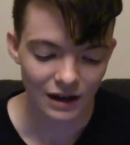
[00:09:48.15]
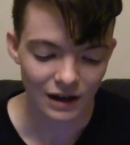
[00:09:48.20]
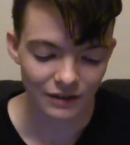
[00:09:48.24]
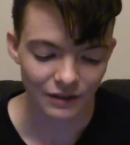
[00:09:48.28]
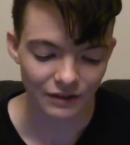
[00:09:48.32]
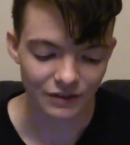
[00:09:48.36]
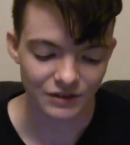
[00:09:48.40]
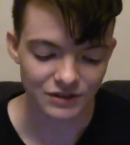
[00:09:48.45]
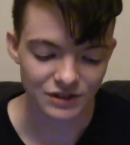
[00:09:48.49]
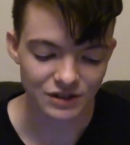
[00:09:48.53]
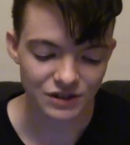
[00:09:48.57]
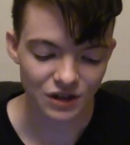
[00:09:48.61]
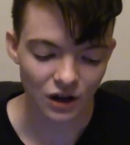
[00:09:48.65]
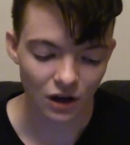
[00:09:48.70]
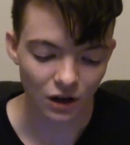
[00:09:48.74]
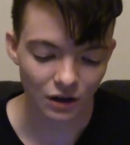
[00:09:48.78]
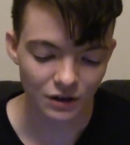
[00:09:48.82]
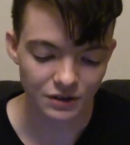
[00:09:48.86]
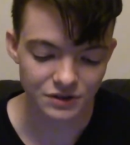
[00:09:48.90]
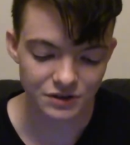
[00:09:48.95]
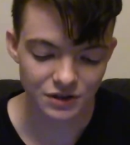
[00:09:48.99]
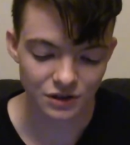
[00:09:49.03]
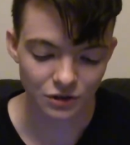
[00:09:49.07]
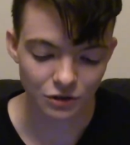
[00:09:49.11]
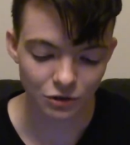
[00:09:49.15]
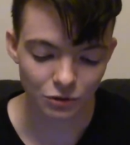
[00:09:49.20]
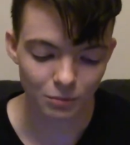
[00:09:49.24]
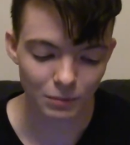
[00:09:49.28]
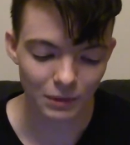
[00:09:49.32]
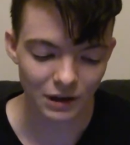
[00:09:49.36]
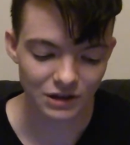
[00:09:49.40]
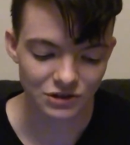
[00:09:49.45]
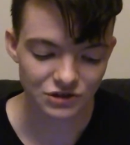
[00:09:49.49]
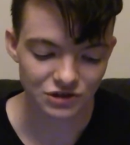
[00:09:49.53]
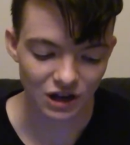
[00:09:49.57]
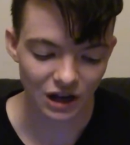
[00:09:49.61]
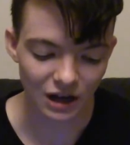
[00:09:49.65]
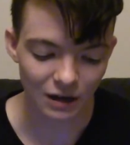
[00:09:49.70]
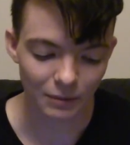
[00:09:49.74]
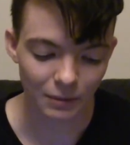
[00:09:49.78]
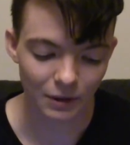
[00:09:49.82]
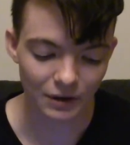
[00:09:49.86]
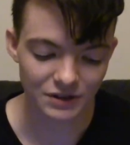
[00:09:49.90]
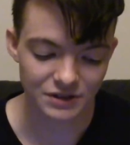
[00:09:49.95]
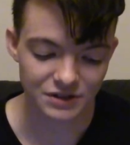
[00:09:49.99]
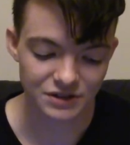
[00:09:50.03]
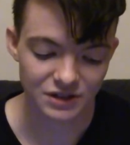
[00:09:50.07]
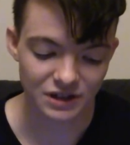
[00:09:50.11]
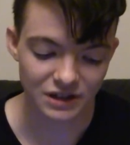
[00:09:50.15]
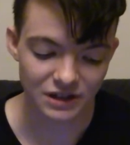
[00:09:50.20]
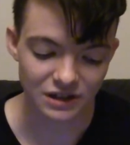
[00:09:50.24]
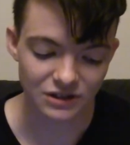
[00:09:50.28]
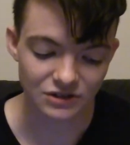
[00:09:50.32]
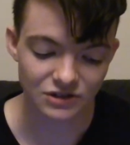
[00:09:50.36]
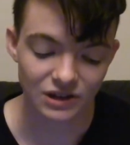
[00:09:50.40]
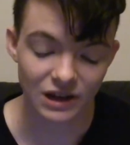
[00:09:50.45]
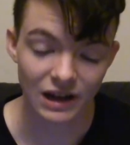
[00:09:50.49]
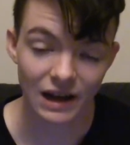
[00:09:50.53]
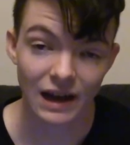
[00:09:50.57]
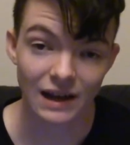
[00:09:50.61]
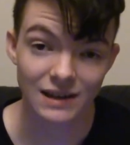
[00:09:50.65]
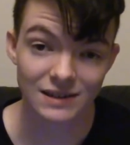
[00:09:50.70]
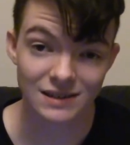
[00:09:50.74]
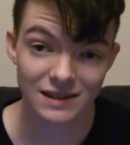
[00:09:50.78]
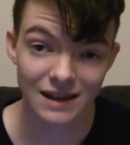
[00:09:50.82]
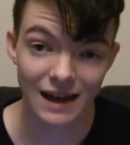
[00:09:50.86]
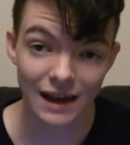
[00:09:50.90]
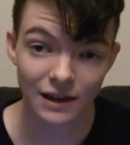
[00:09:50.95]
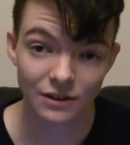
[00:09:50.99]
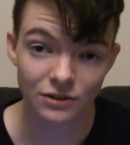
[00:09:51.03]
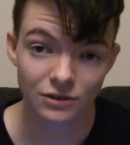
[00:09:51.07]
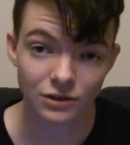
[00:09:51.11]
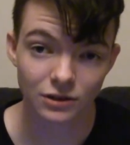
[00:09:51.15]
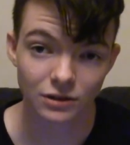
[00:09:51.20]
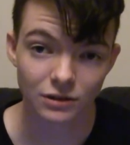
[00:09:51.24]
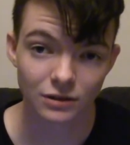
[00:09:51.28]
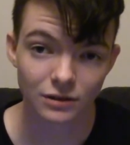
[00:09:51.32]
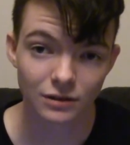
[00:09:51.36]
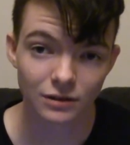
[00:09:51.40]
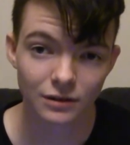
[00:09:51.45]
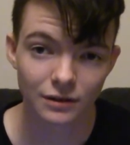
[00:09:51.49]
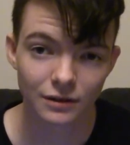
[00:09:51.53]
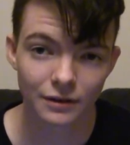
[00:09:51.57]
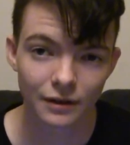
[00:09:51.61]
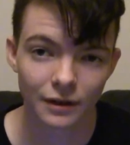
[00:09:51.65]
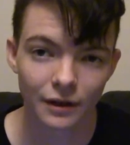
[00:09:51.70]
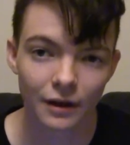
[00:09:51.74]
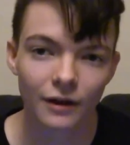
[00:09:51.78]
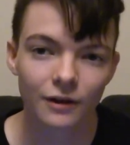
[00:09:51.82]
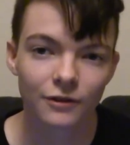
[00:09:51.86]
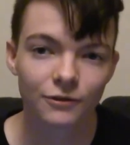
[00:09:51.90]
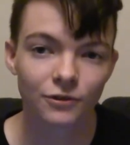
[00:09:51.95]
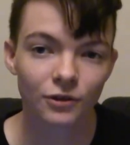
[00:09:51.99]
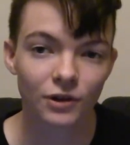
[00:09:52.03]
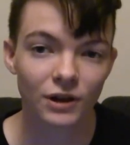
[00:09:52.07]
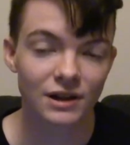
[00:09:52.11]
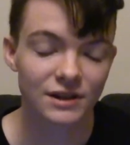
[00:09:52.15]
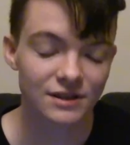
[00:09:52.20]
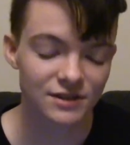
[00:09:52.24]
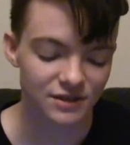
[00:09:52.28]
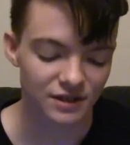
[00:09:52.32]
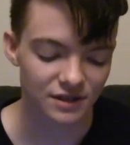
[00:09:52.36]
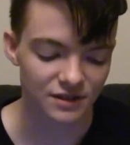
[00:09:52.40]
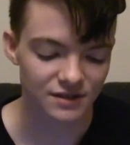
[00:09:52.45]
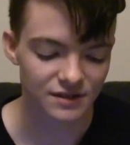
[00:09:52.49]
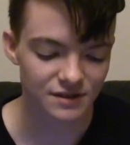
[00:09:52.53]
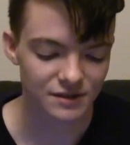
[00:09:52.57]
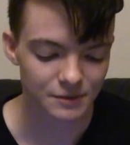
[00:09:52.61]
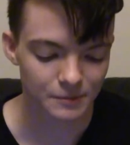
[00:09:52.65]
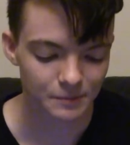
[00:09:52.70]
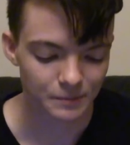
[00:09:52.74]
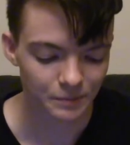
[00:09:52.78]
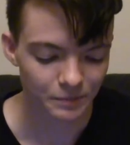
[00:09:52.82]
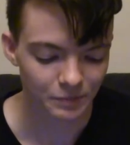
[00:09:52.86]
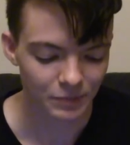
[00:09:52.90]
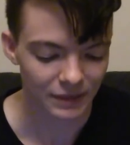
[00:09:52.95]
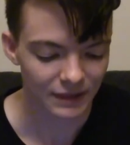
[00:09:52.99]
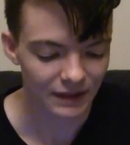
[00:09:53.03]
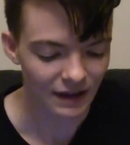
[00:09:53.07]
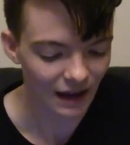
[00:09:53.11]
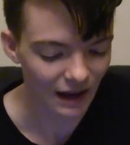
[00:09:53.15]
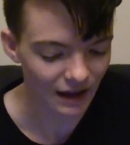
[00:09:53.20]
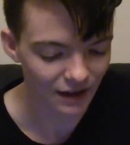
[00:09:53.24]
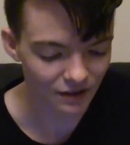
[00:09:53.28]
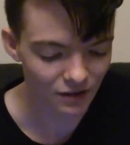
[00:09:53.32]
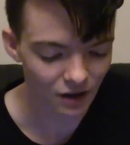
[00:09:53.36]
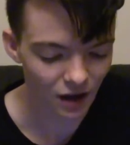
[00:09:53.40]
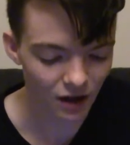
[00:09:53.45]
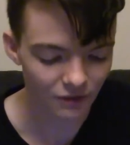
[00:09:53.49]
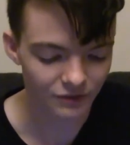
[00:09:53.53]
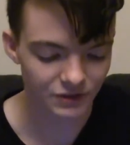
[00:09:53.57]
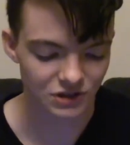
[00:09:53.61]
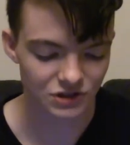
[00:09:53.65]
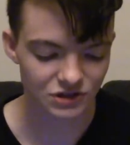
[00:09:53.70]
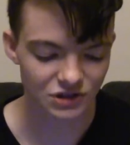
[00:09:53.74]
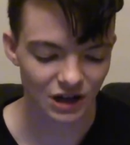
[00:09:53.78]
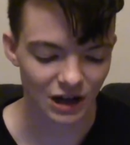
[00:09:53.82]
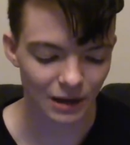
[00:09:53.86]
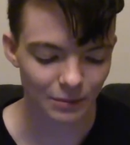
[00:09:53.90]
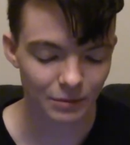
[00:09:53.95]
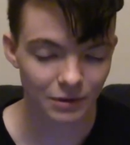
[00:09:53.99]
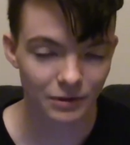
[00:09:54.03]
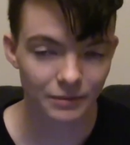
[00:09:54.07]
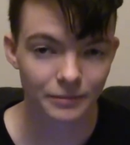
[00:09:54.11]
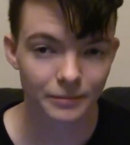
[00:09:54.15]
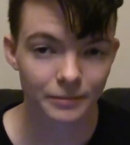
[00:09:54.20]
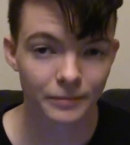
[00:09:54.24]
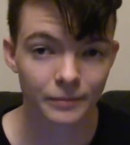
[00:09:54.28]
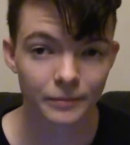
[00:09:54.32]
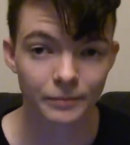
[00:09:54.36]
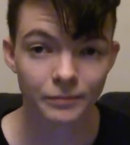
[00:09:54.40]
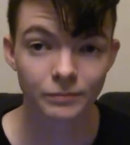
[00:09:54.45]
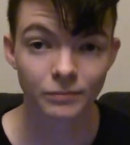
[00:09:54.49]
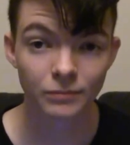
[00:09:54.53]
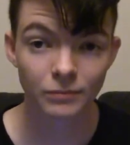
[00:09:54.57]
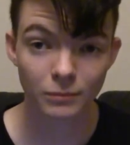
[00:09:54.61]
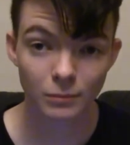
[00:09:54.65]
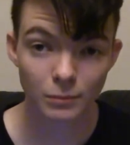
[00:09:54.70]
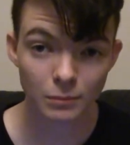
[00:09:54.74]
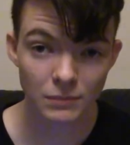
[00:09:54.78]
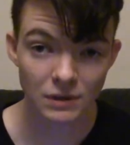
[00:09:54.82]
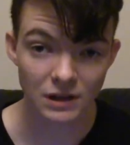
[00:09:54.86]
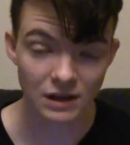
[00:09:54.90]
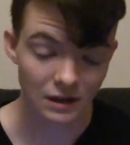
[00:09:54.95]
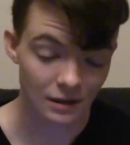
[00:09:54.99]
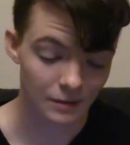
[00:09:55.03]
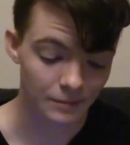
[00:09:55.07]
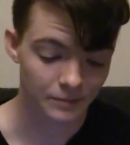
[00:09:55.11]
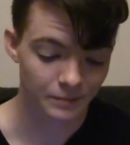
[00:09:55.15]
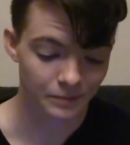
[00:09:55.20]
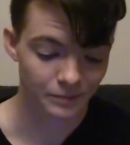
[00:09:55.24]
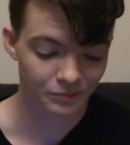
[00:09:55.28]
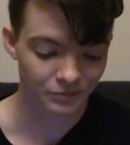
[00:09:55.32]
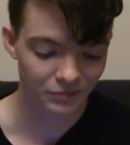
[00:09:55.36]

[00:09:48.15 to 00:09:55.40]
that this is also my job on stage as an actor. For instance, at a coffee shop, me.